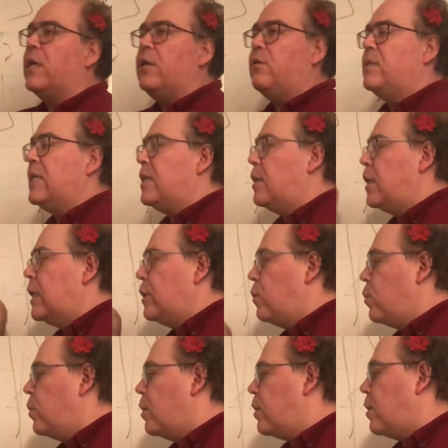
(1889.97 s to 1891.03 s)
what you did in
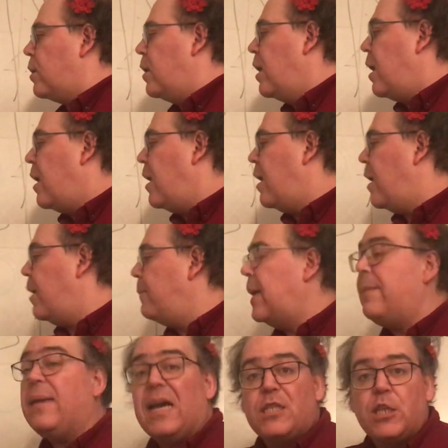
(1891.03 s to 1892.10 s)
order, uh, uh,
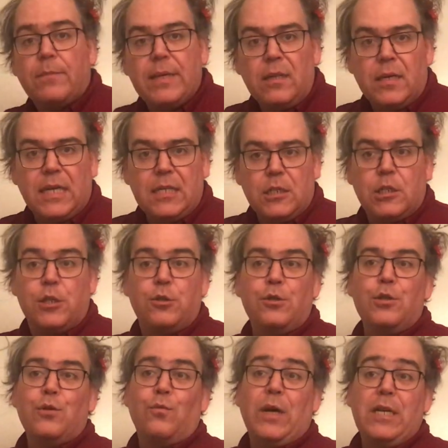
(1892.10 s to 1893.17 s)
maybe I should be looking
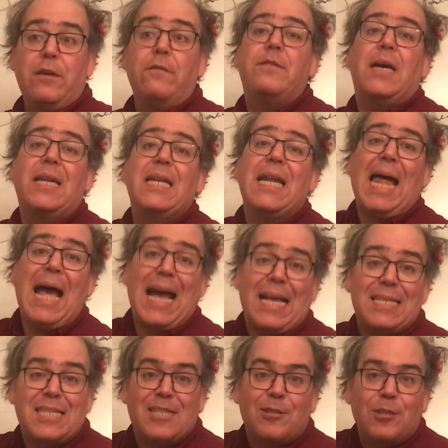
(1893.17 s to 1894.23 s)
to what you've done
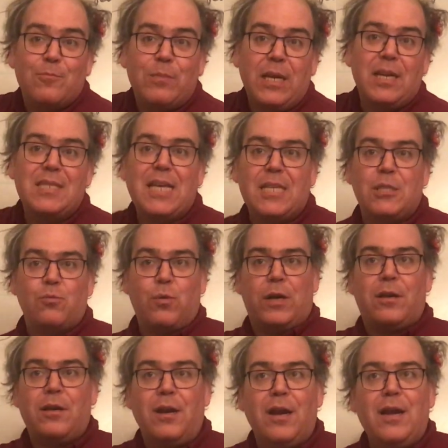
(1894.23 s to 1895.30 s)
last because that's
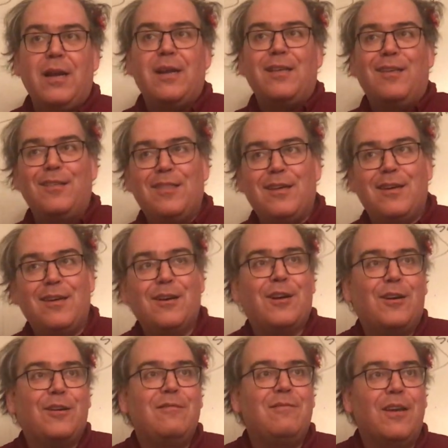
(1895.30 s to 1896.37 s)
where the
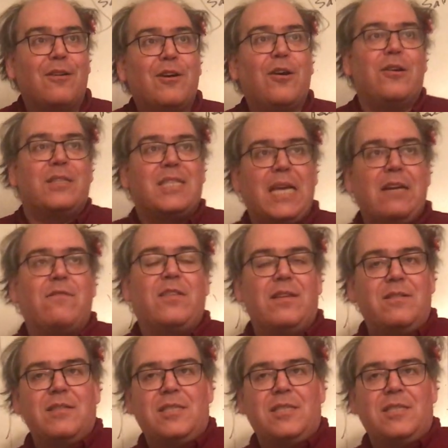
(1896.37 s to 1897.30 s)
you know current state of the